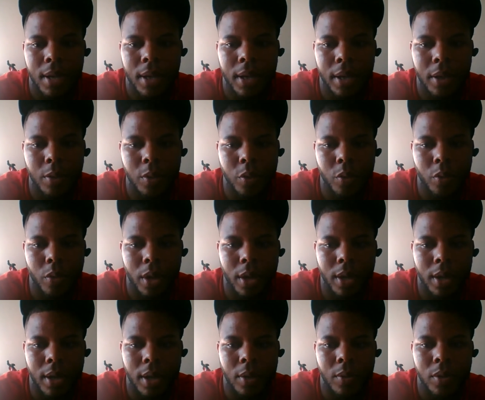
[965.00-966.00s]
like he was
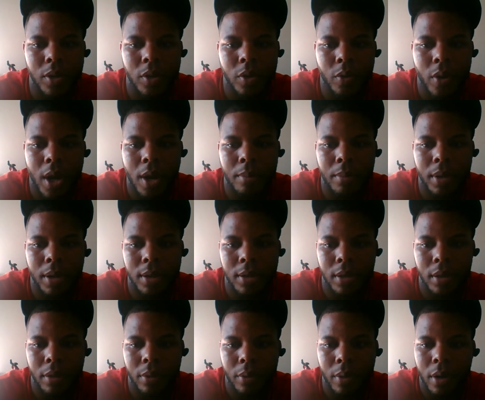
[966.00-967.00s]
running, he was scrambling
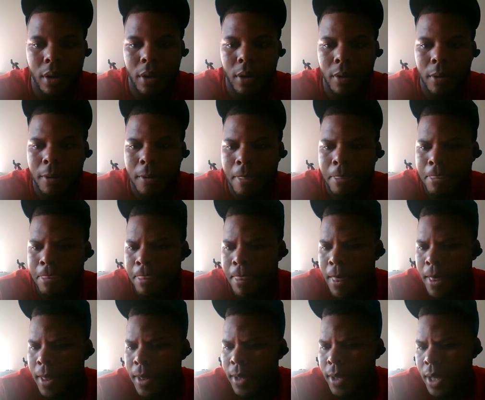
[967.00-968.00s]
to throw.
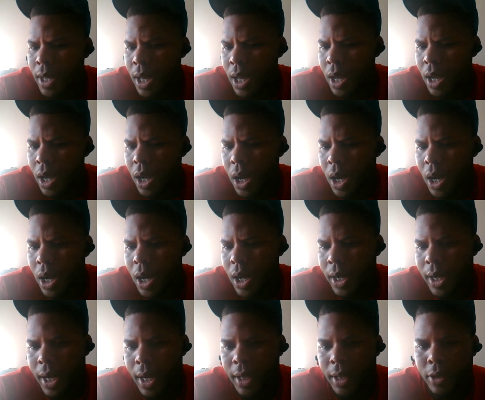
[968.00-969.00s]

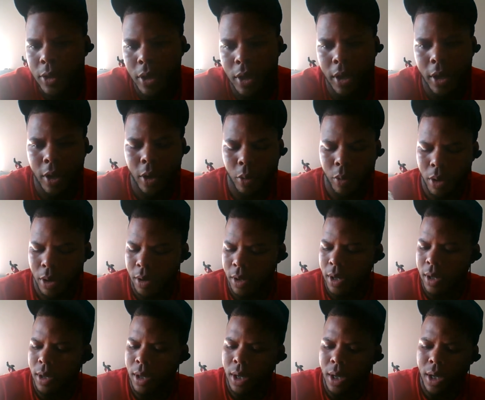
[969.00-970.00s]
Can't let you get a
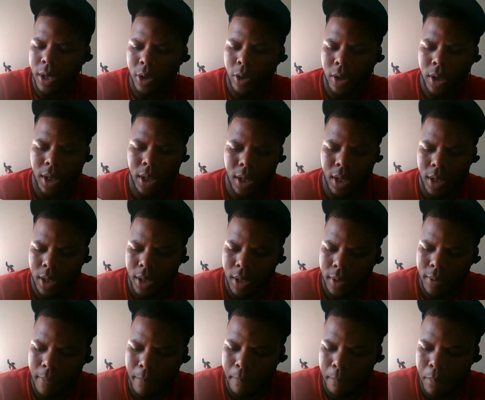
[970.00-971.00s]
Corona. You can get,
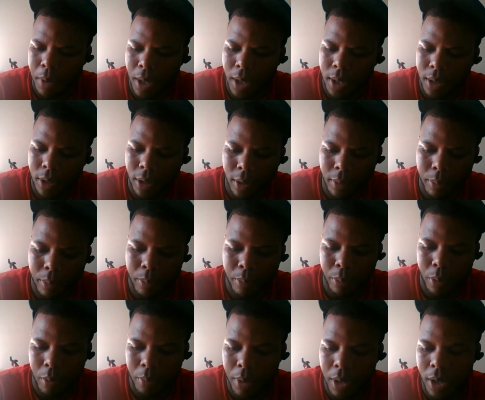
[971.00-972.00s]
but look,
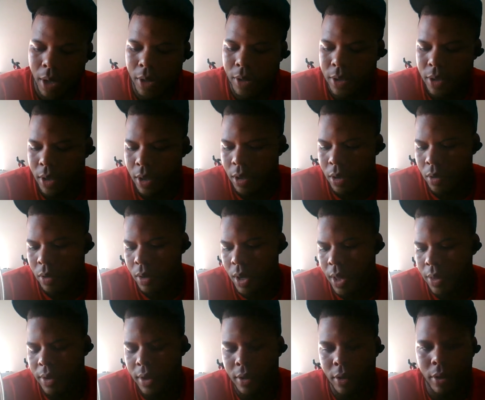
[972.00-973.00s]
Premier. So I
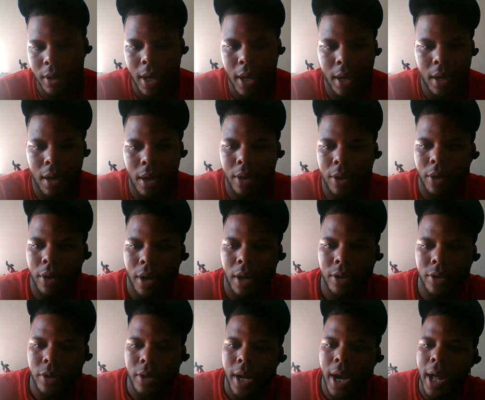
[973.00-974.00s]
think they're like under
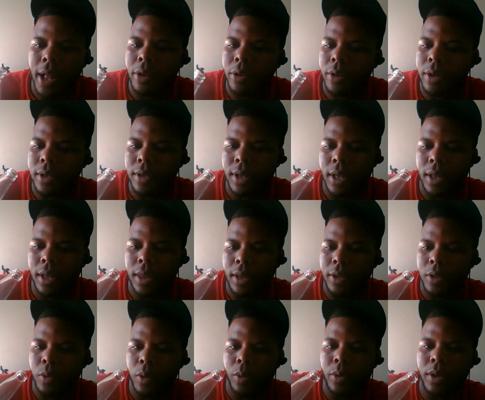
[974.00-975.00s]
100 calories. I
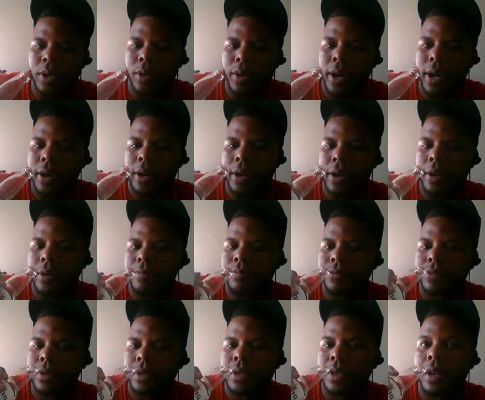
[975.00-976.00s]
think that's what we do out here
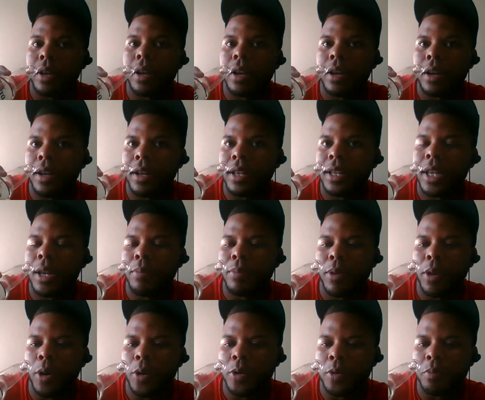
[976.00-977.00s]
to keep
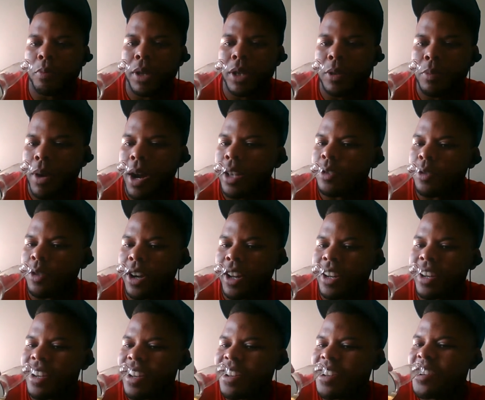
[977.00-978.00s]
those beach bods
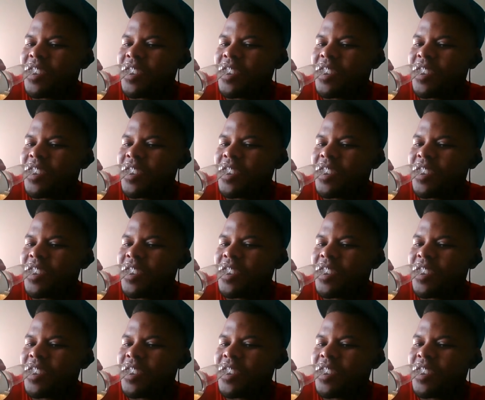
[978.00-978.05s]
ready.